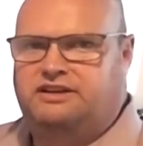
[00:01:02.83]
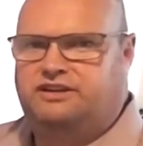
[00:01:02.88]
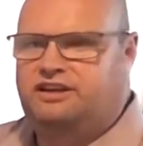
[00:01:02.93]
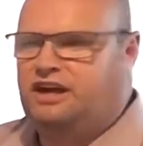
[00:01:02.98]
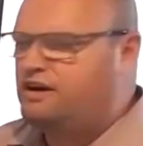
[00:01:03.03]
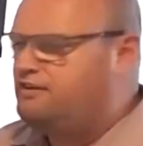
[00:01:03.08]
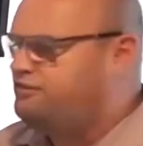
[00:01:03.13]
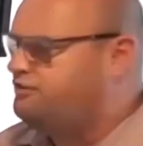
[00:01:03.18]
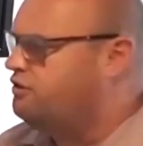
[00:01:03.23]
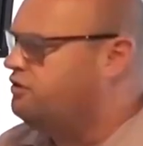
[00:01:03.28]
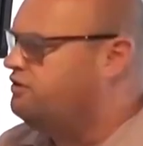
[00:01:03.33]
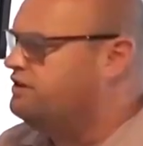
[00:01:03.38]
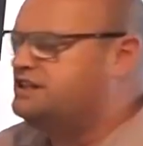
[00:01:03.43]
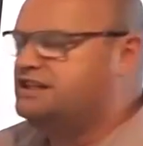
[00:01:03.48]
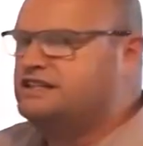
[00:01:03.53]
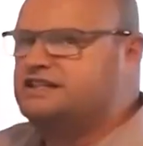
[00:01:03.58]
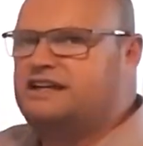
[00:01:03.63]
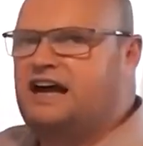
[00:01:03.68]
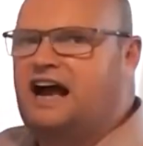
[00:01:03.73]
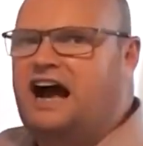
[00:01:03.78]
Therefore,
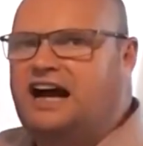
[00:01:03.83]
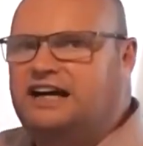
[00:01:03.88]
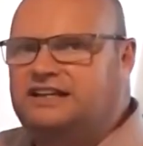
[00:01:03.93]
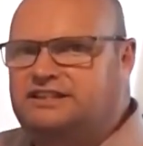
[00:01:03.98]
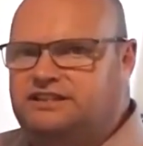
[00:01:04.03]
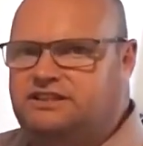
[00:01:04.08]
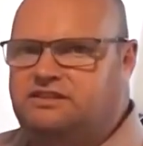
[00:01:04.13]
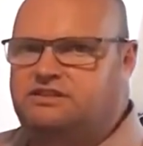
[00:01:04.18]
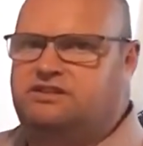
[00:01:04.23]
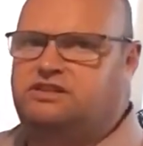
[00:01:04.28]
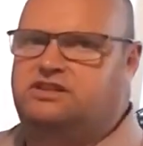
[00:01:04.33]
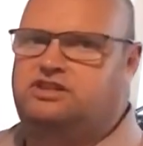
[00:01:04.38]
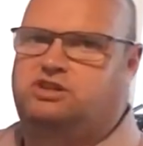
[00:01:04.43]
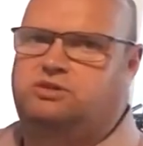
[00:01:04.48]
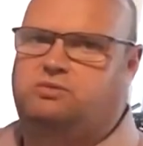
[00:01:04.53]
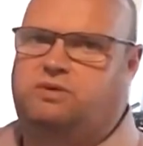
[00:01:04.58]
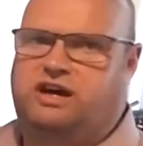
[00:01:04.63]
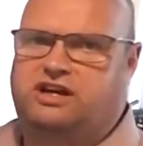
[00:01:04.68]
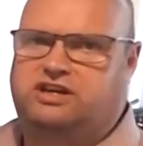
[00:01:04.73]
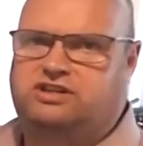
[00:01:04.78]
it is an ideal
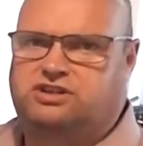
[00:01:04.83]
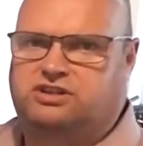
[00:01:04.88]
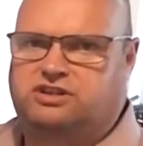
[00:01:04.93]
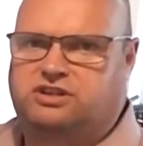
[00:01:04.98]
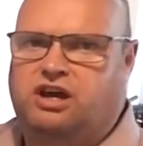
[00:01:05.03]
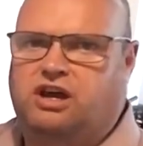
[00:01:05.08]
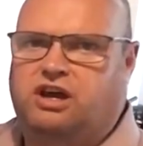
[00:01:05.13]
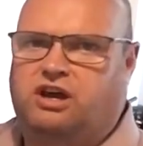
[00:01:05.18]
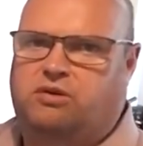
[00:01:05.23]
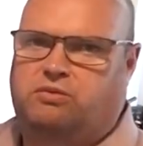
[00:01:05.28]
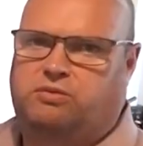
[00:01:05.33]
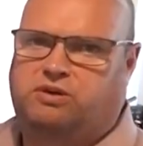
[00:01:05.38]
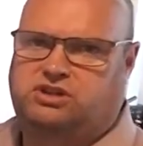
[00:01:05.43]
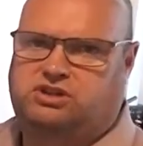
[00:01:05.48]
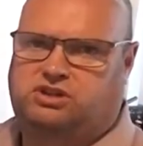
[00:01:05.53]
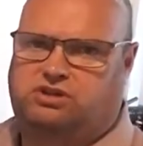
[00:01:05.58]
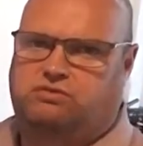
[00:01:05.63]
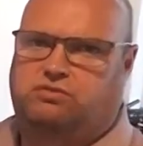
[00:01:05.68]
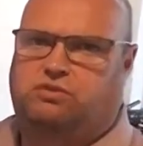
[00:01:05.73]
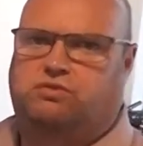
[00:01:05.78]
situation in
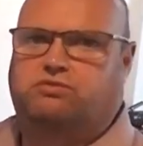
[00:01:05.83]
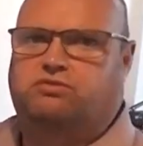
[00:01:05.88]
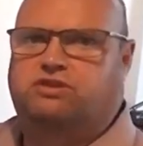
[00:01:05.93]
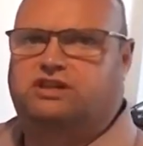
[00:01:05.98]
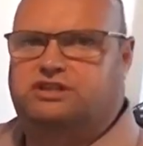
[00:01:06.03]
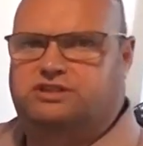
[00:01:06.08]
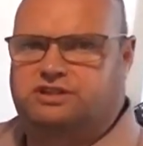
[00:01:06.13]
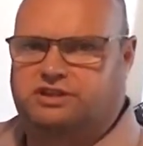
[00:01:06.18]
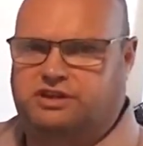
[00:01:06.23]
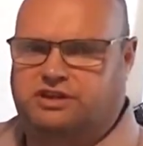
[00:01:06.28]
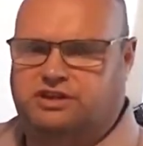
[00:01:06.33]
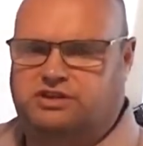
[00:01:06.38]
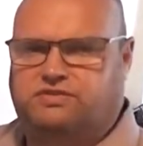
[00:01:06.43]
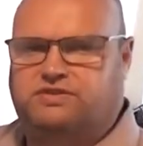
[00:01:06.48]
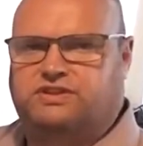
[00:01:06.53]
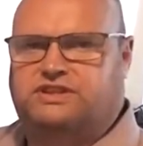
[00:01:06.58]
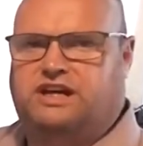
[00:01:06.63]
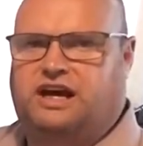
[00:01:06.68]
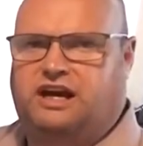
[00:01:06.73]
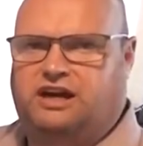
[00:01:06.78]
which to run research
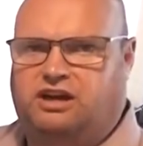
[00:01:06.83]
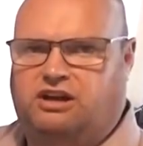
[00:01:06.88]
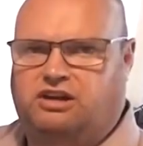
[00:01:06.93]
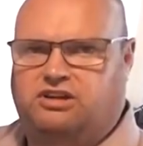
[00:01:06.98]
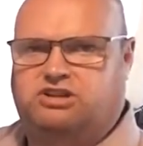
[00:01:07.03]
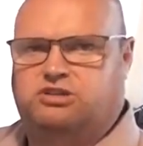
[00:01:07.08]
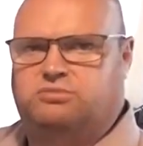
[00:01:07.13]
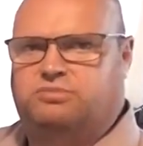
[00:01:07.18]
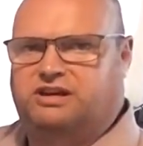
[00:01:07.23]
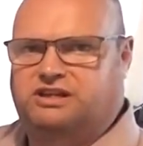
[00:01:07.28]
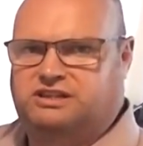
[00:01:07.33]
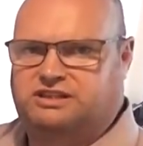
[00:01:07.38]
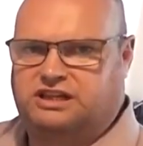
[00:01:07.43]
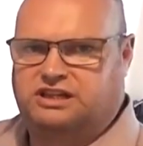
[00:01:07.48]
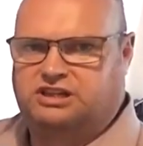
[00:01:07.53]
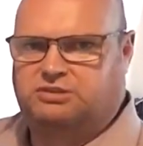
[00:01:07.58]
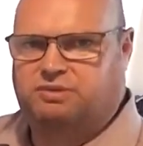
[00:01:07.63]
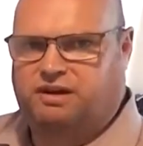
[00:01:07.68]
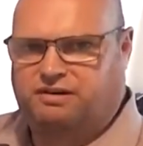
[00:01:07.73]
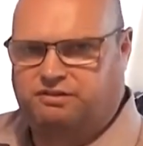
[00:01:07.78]
for psychology-based
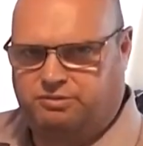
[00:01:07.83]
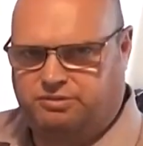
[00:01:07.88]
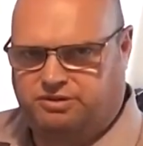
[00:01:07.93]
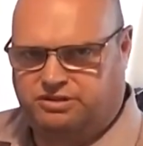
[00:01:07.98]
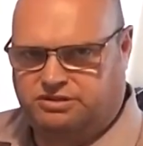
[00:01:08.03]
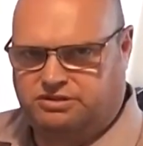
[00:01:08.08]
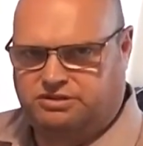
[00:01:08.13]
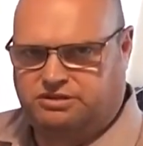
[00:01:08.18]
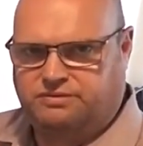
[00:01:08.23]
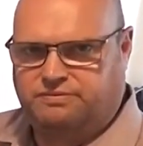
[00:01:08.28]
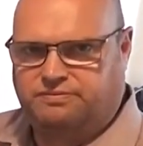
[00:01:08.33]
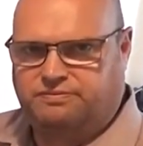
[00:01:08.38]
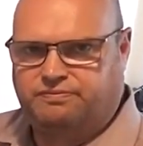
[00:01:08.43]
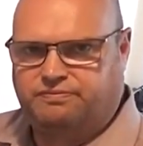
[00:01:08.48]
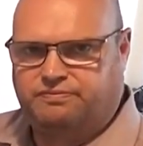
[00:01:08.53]
experiments.